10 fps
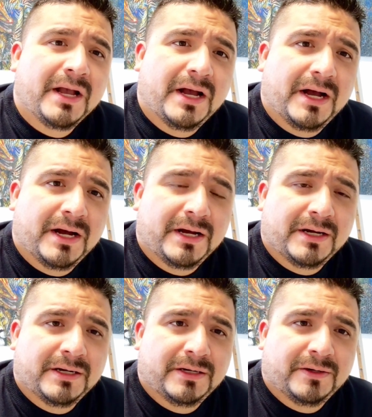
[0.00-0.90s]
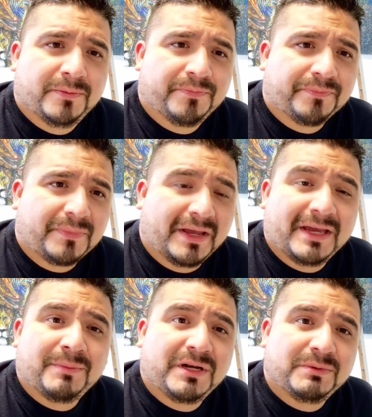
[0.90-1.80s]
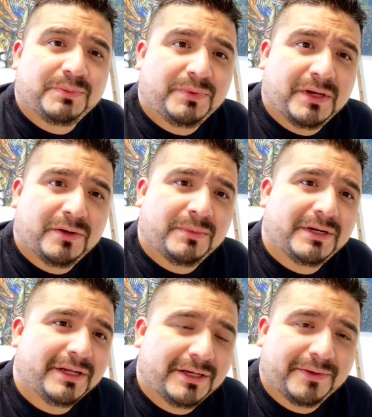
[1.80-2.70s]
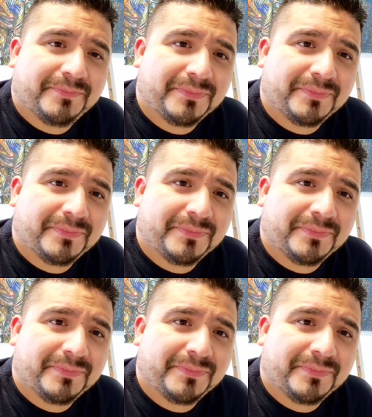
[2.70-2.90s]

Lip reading: Again, my name is Piero Manrique.